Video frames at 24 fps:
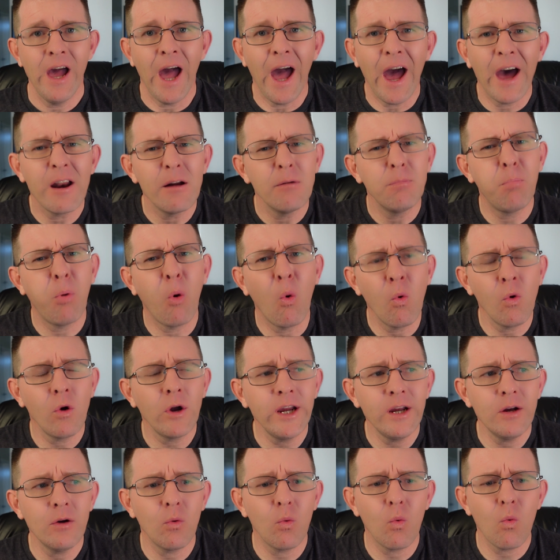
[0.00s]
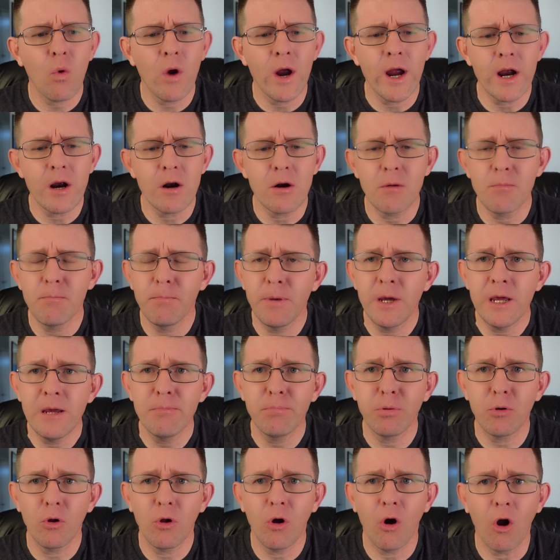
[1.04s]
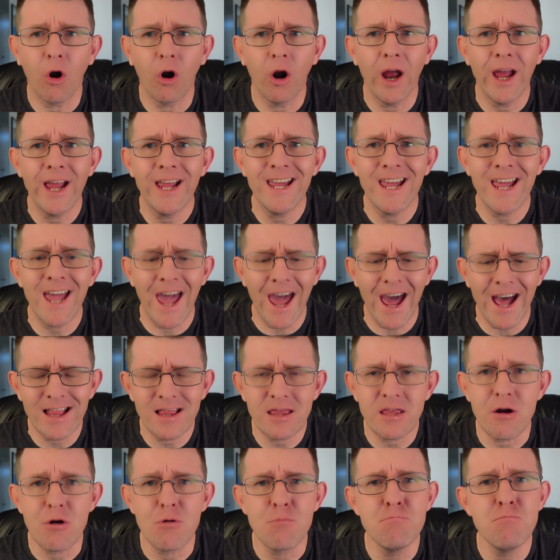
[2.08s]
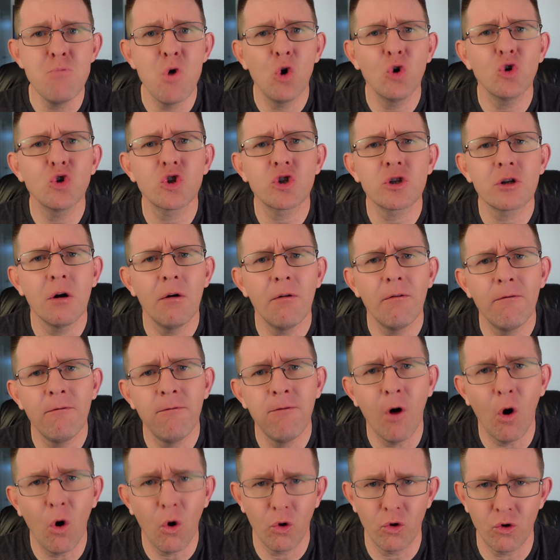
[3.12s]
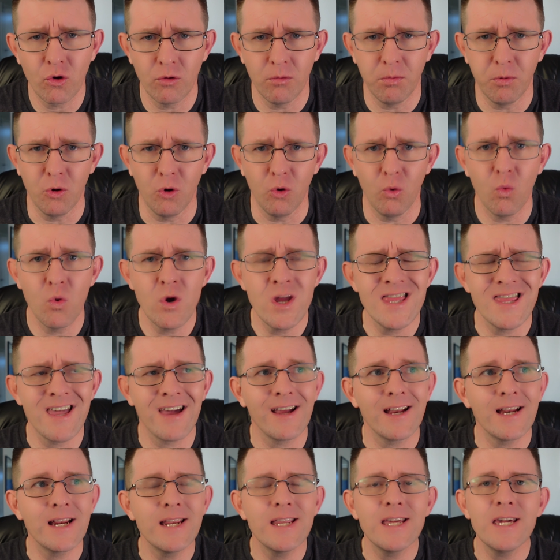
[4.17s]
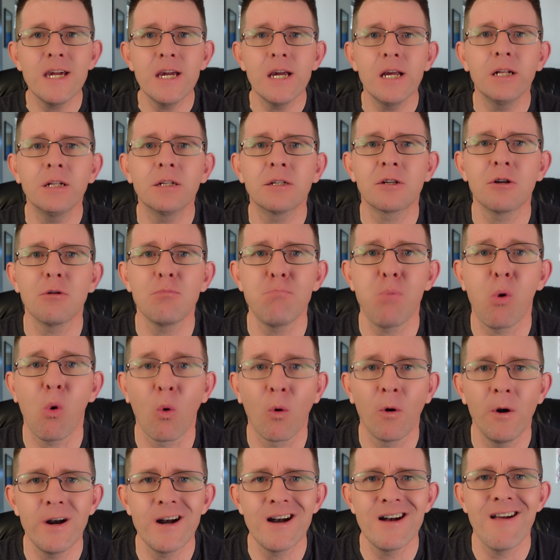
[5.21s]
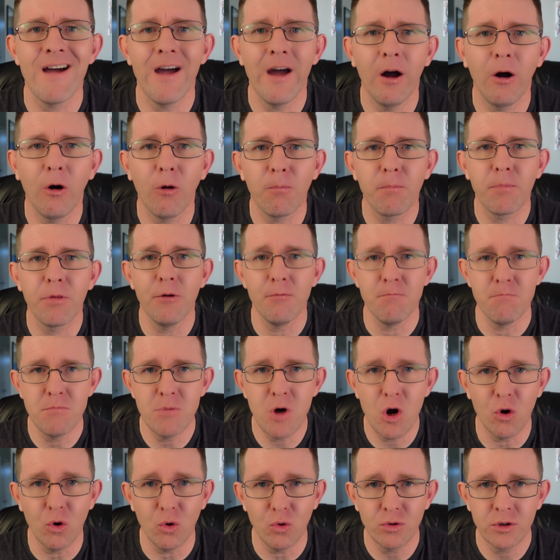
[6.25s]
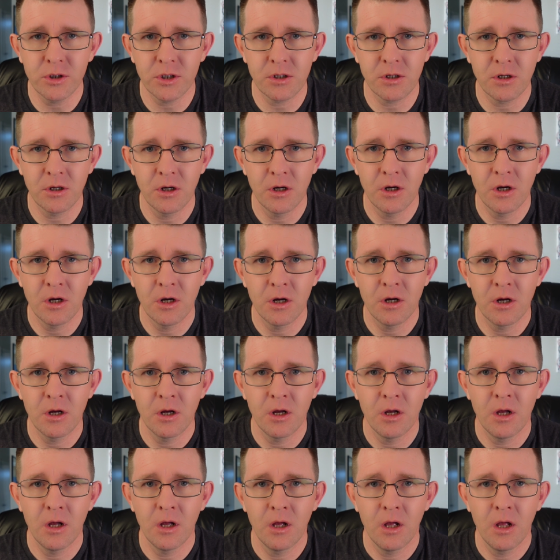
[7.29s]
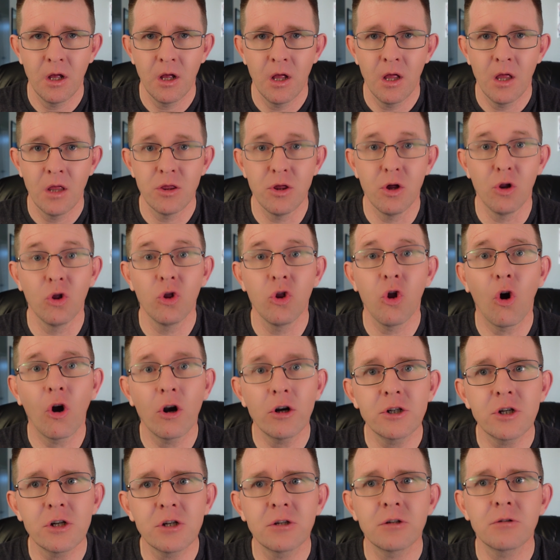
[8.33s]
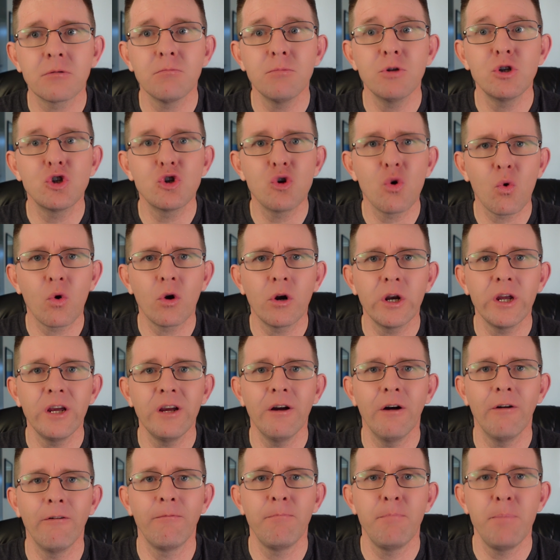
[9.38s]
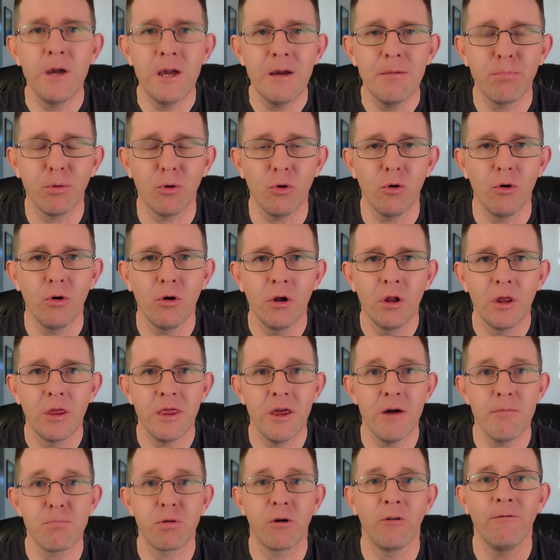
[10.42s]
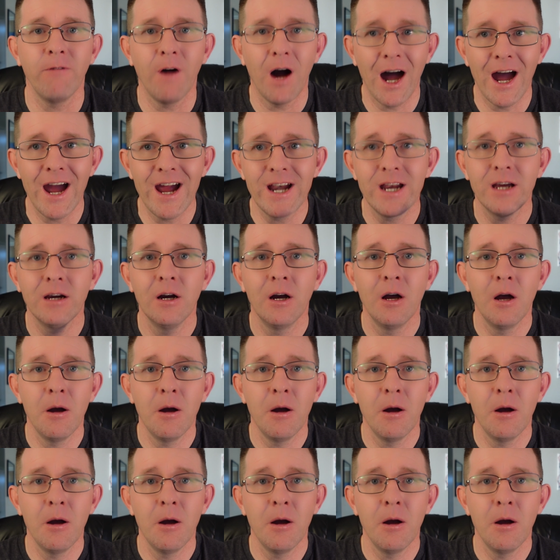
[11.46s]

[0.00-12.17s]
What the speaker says: at a point where people are at their most vulnerable, when they need support and help the most. The largest majority of people that provide